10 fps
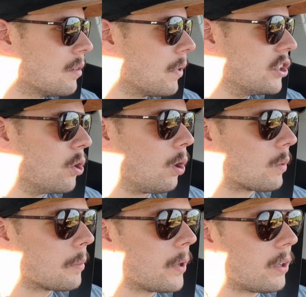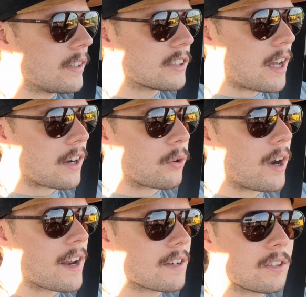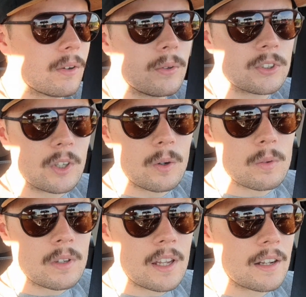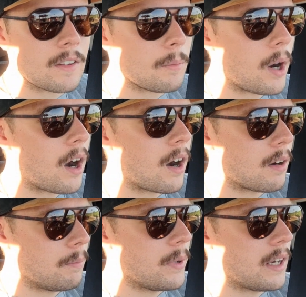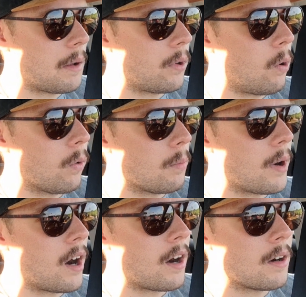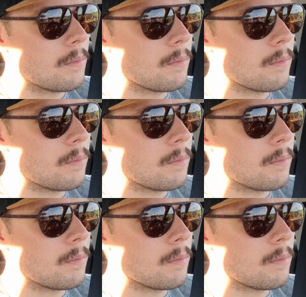my shoulder mobility is not great too, so getting the bar, being able to hold the bar